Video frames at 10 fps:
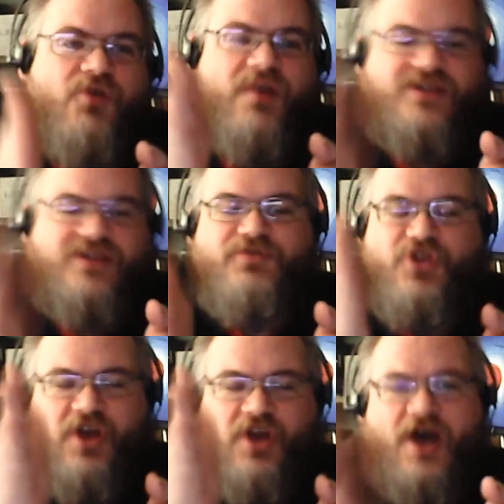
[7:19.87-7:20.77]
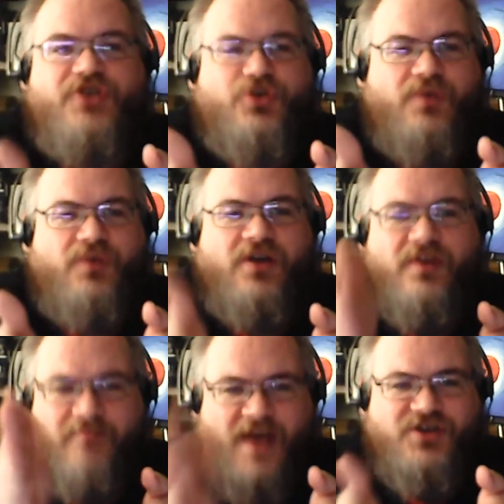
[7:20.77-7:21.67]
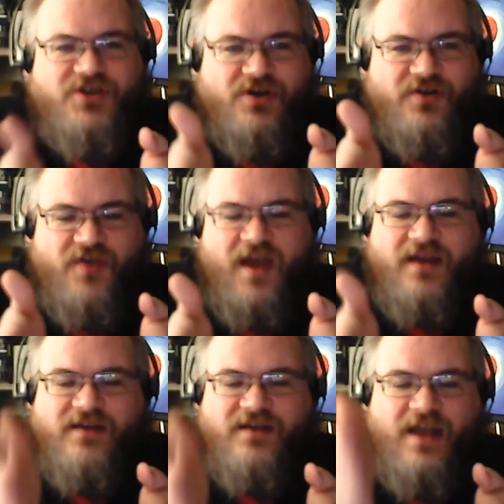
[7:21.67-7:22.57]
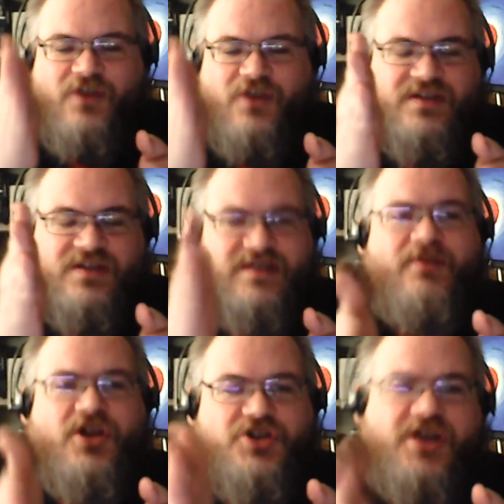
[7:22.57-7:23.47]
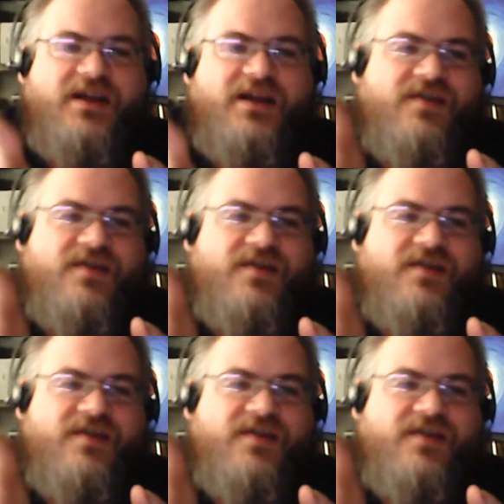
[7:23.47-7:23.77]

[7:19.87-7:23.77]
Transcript: accepts that the gods are real and magic are a thing, and you can summon a genie.